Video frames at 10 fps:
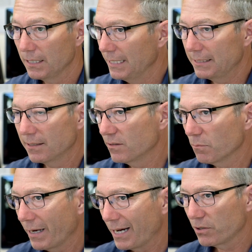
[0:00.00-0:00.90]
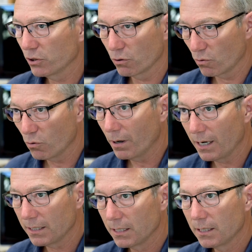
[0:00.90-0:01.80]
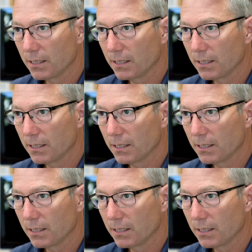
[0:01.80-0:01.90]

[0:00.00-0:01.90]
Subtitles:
It doesn't matter to the robot.